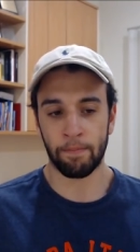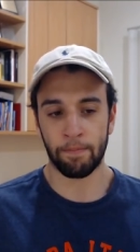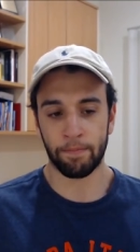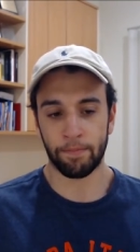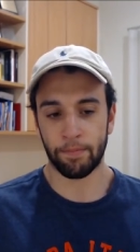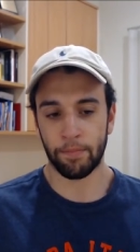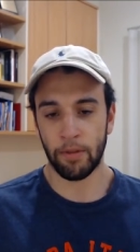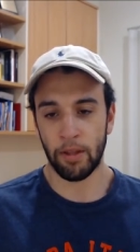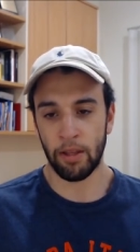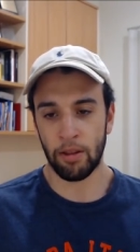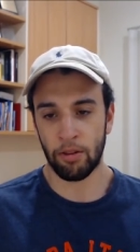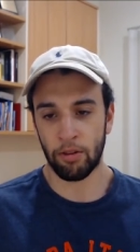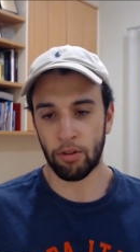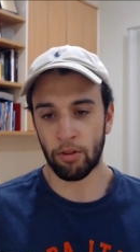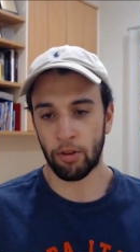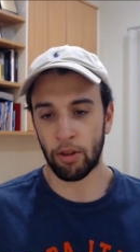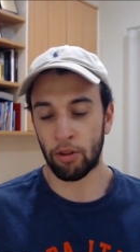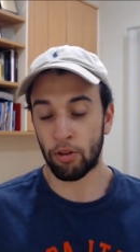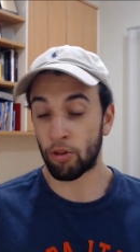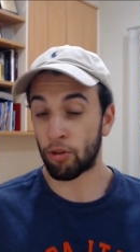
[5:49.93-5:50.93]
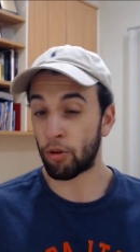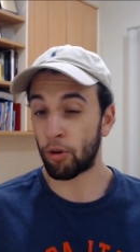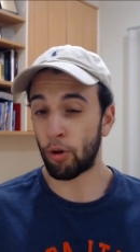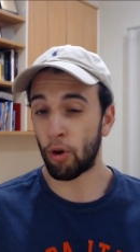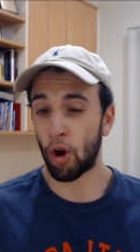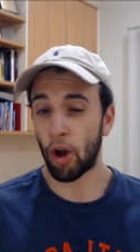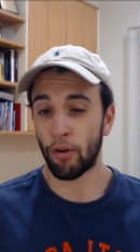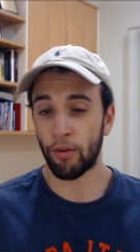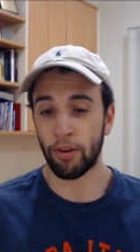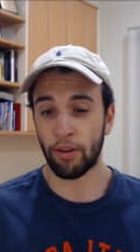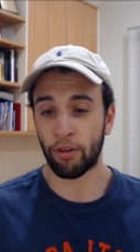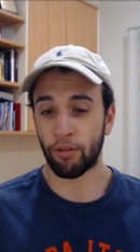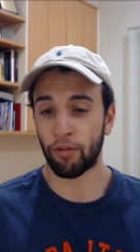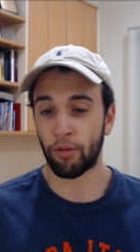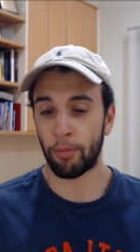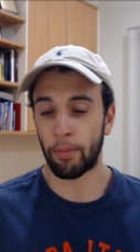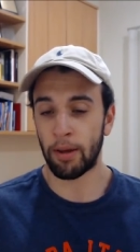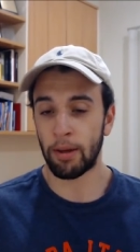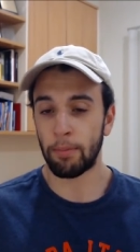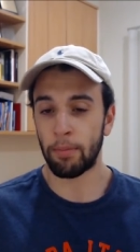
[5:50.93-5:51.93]
it's too high risk for
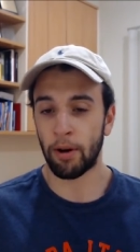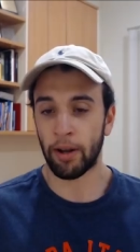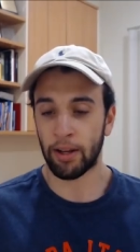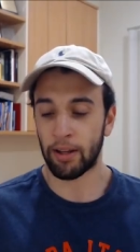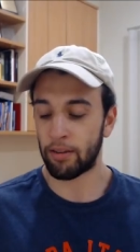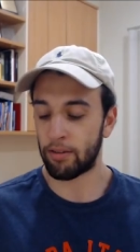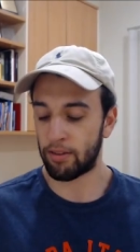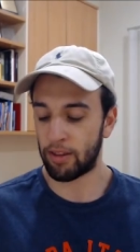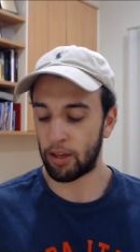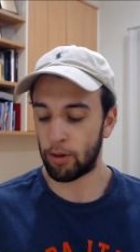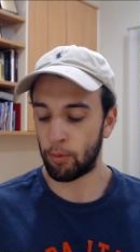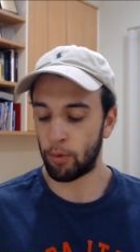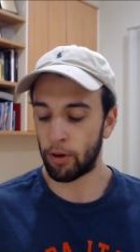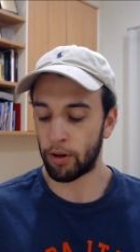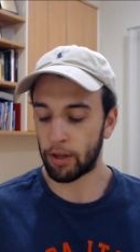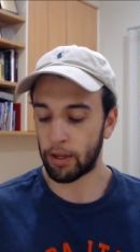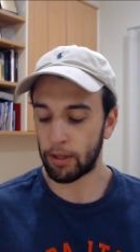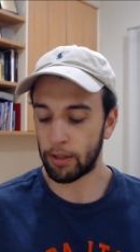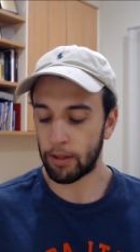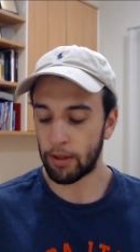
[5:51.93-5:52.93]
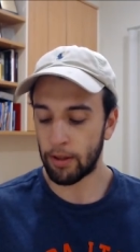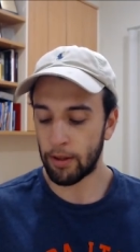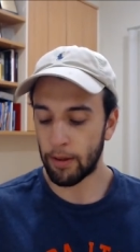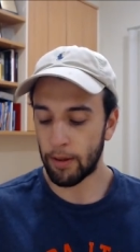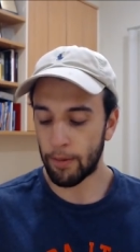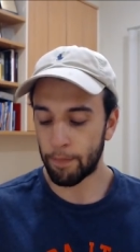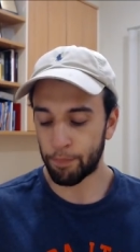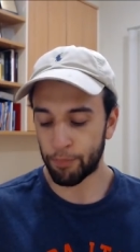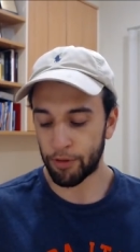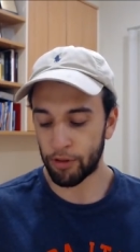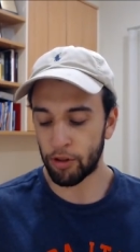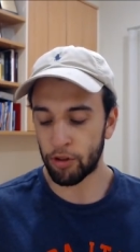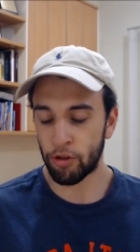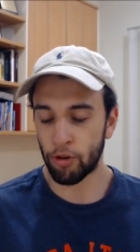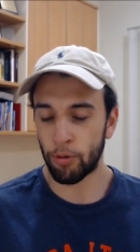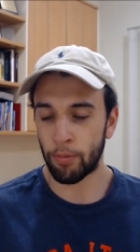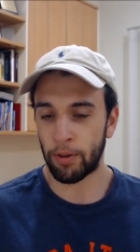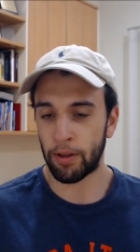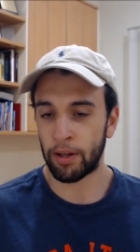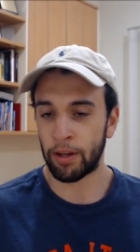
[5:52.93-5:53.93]
me, but I can see it working. The
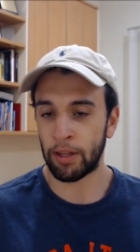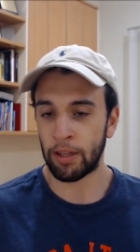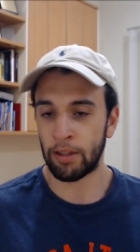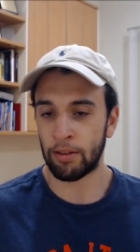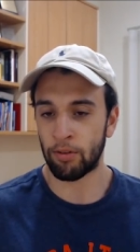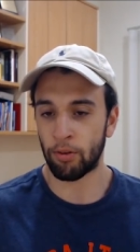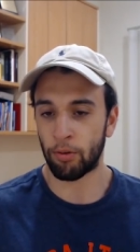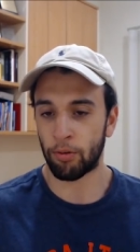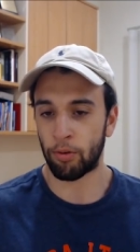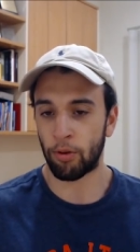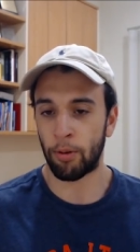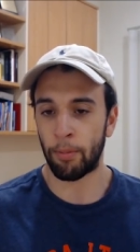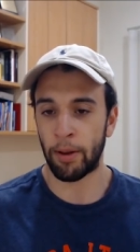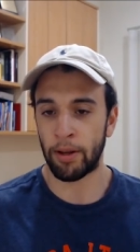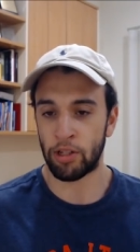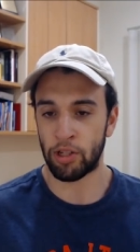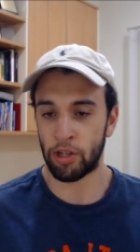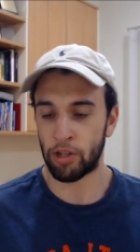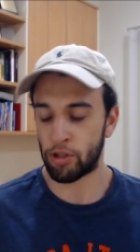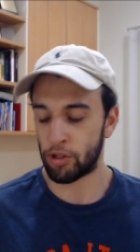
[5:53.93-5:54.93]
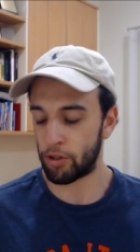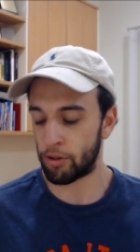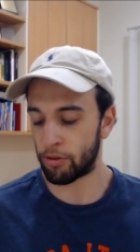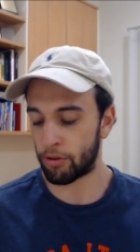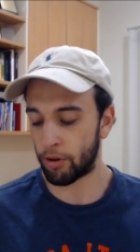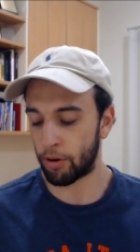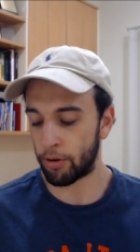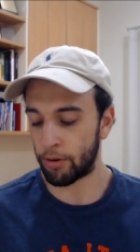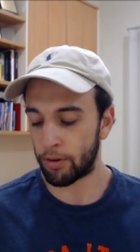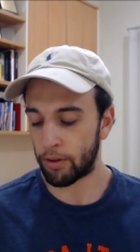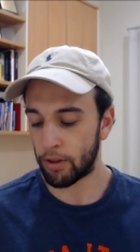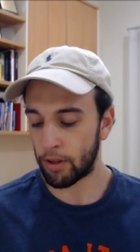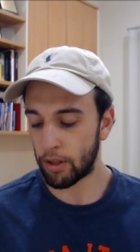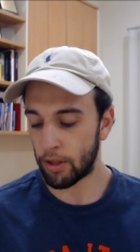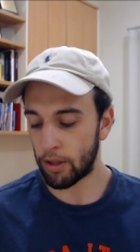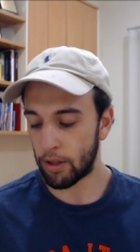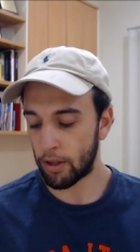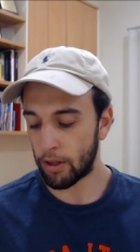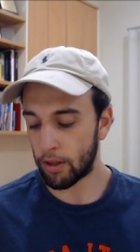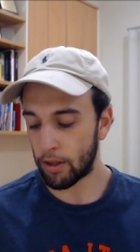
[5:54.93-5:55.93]
durability is also a major issue, so
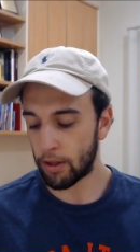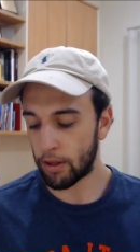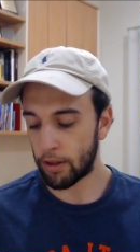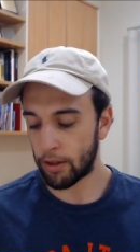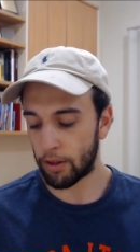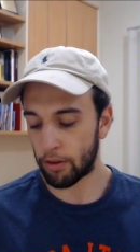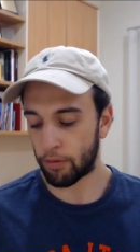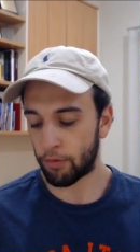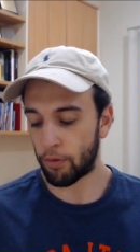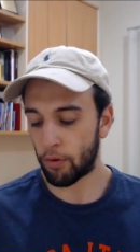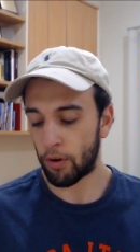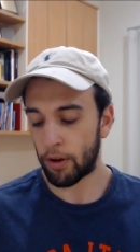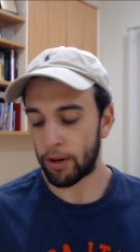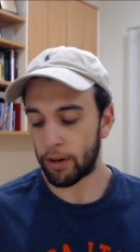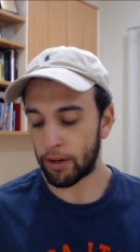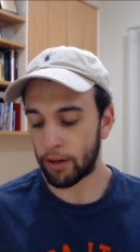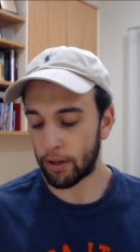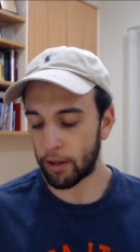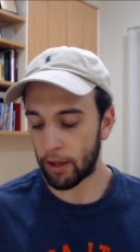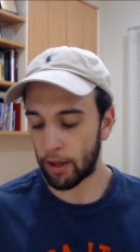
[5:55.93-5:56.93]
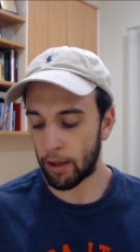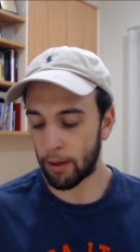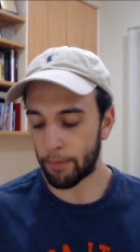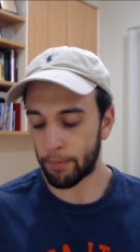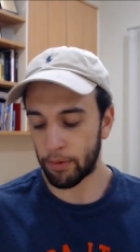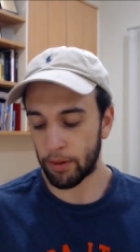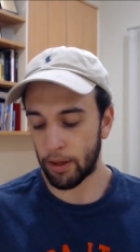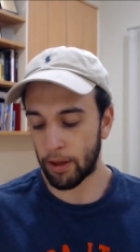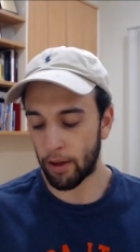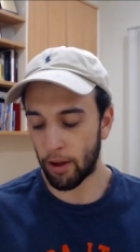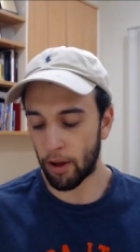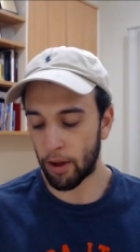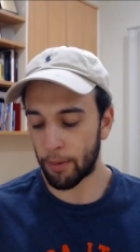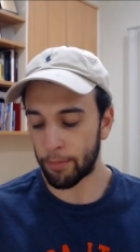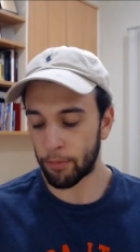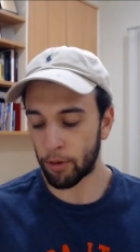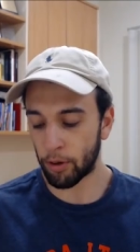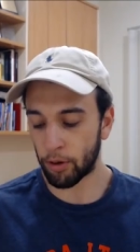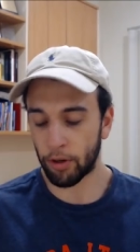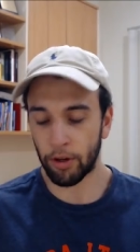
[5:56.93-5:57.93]
that's fine. Yeah, I'm
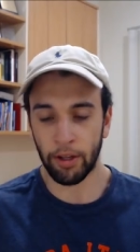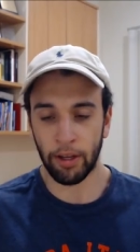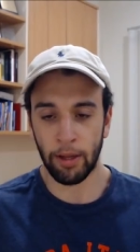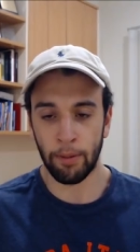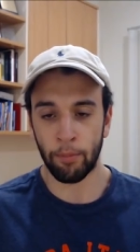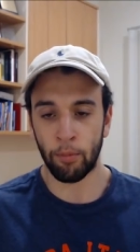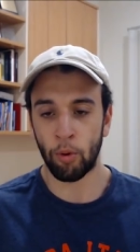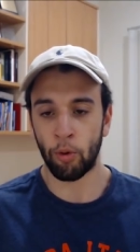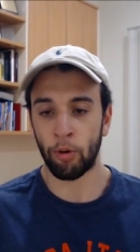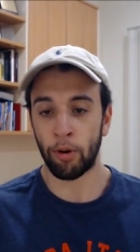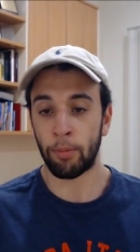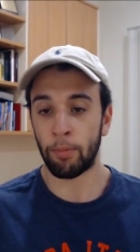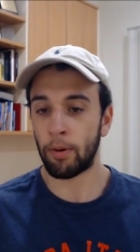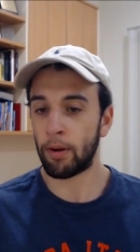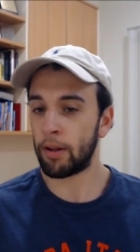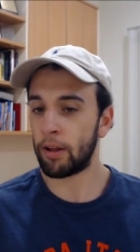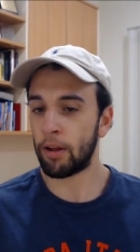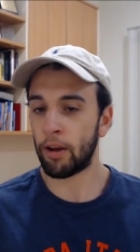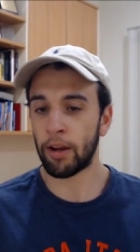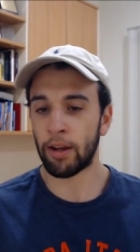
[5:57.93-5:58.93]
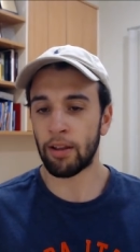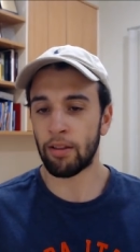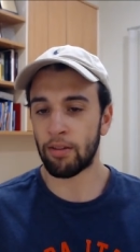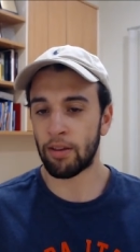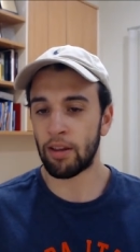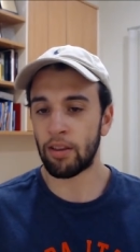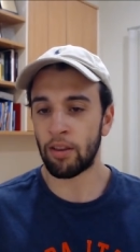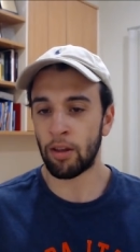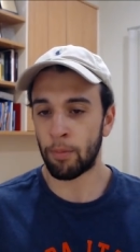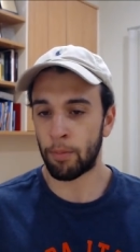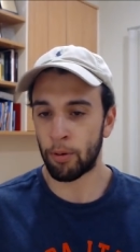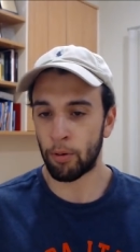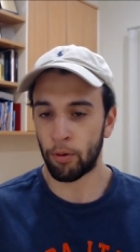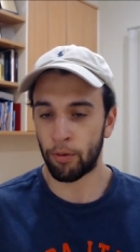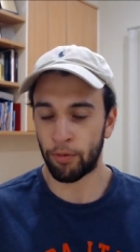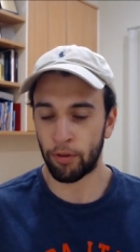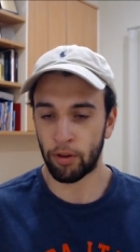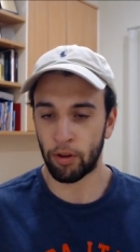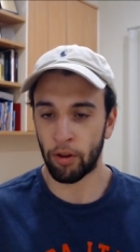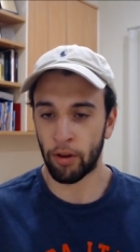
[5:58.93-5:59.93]
not going to get more in, but I can see the appeal if
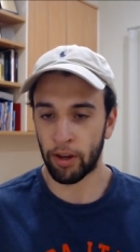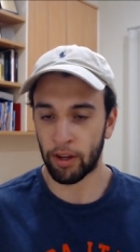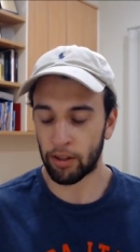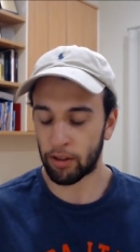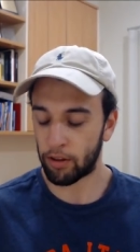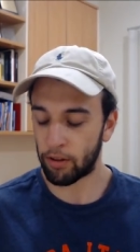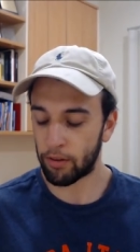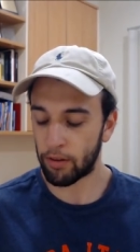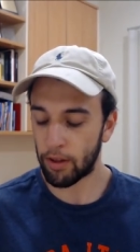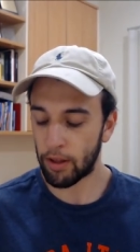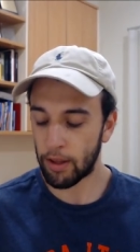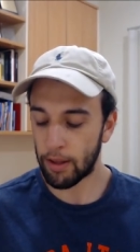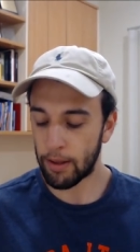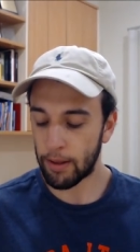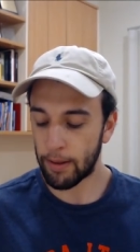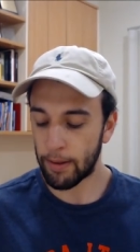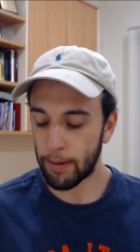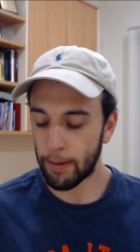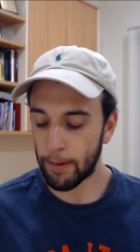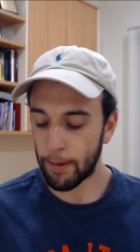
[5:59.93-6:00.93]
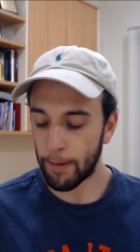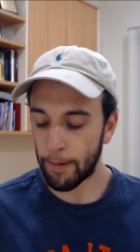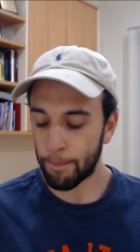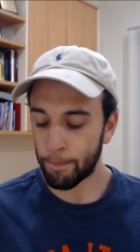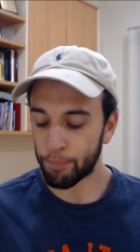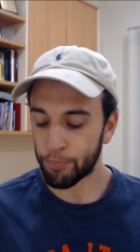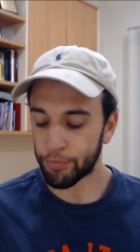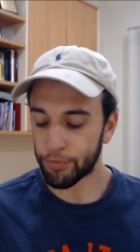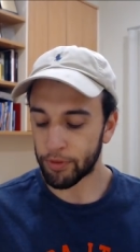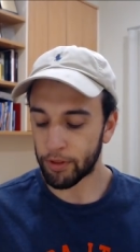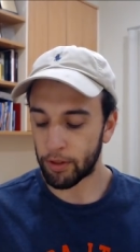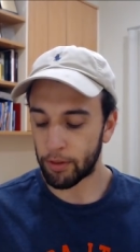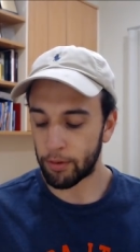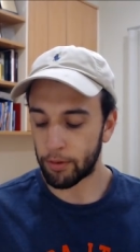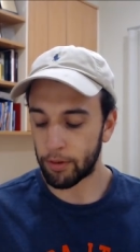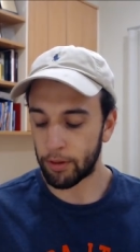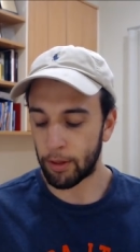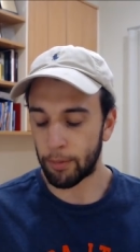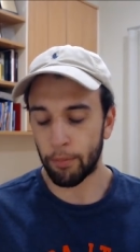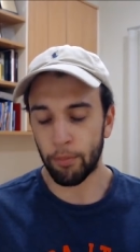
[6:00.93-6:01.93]
you'd like it.
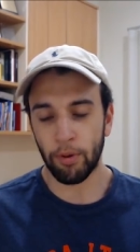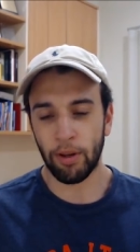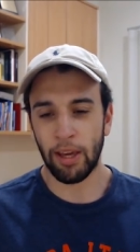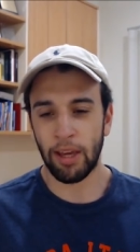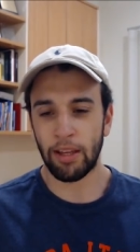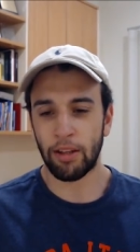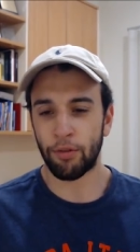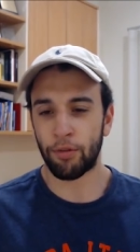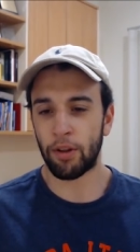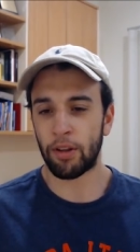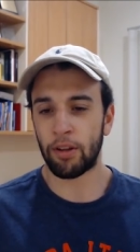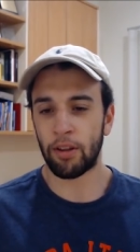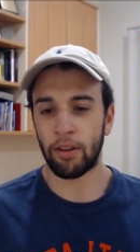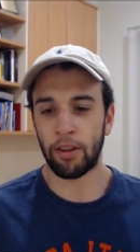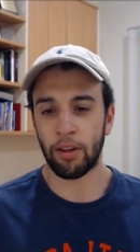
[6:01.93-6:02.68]
Yeah, key defender, they're going